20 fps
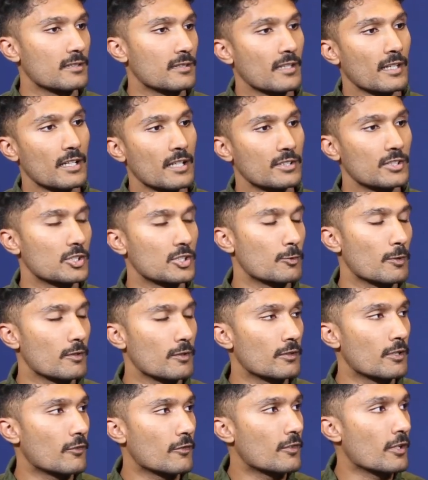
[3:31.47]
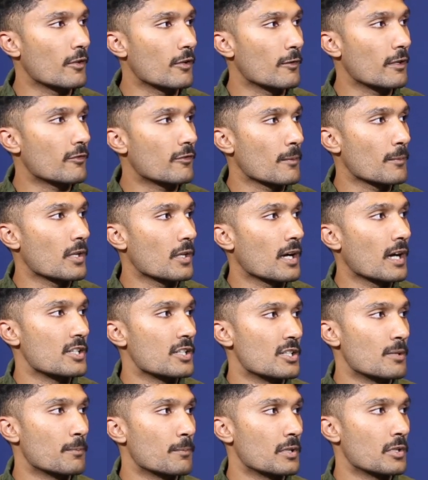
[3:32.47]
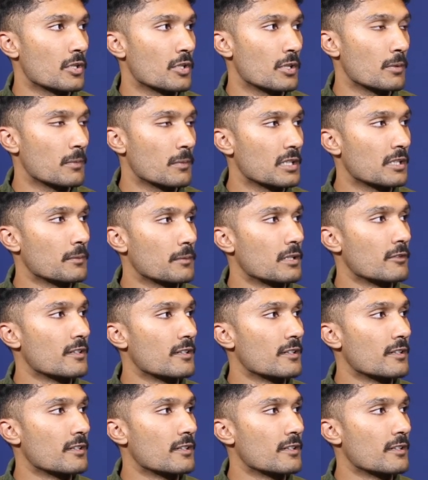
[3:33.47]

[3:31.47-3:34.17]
And then I just drifted away from the high jump into the multiple